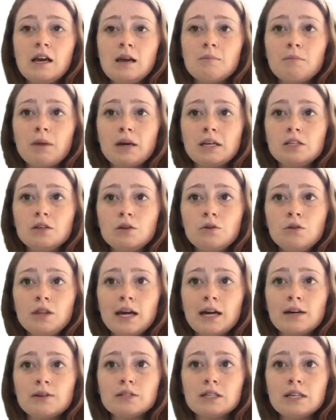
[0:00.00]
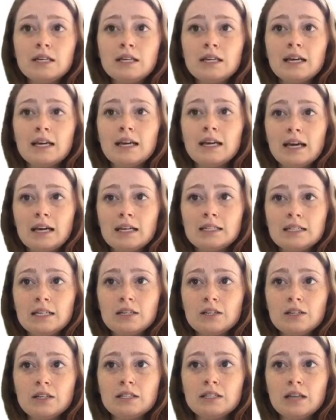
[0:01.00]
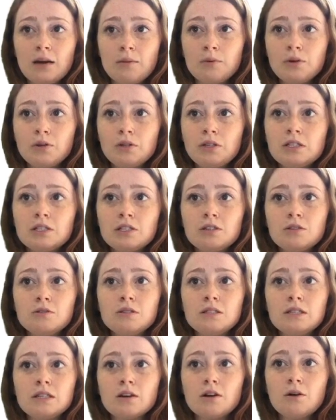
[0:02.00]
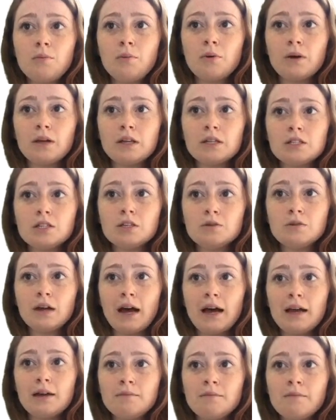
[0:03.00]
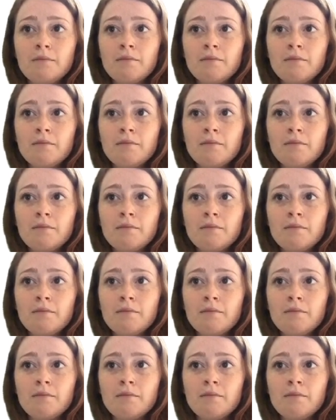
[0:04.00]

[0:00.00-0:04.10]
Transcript: By 2000, it had nearly doubled to 0.29.